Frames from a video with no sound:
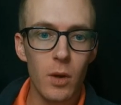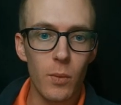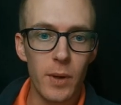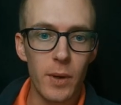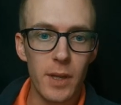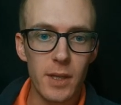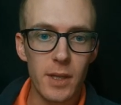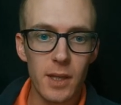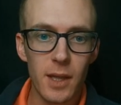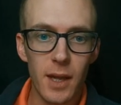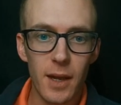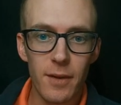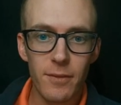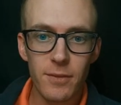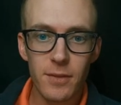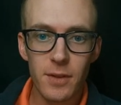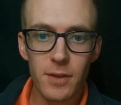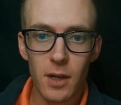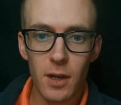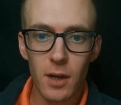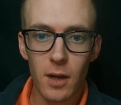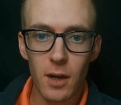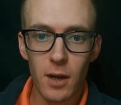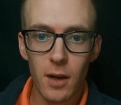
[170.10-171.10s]
We left
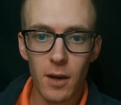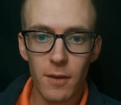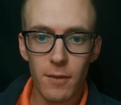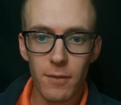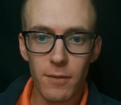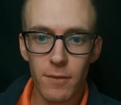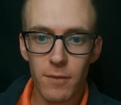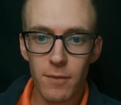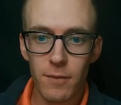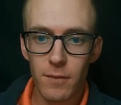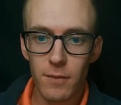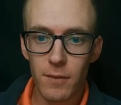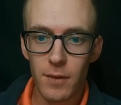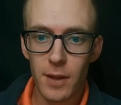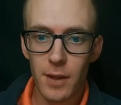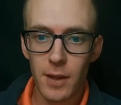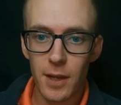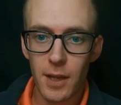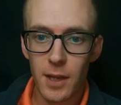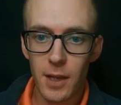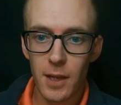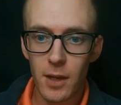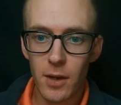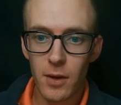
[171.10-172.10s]
off
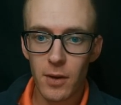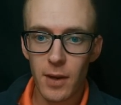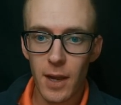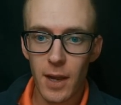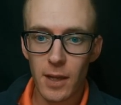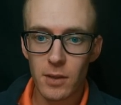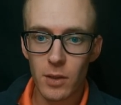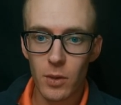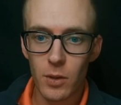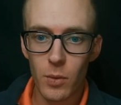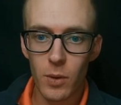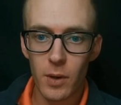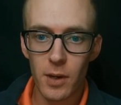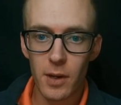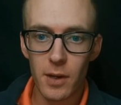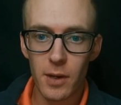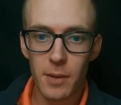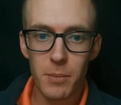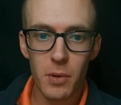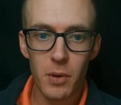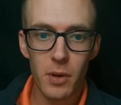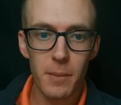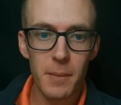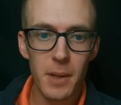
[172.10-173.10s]
here at
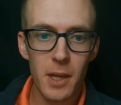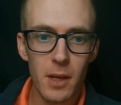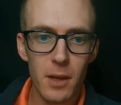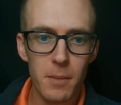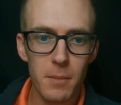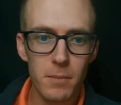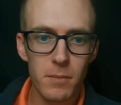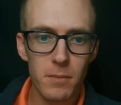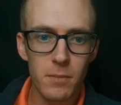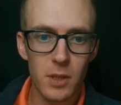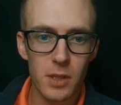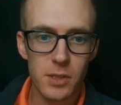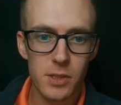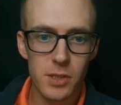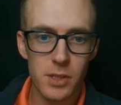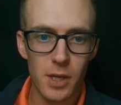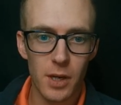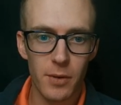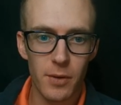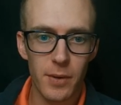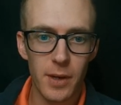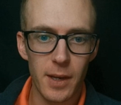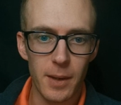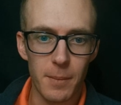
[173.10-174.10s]
liquidity premium. Let's
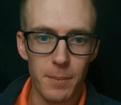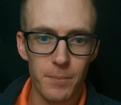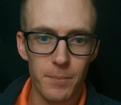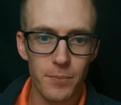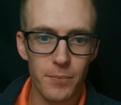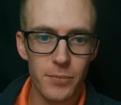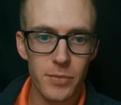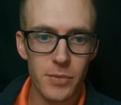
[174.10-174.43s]
start reading.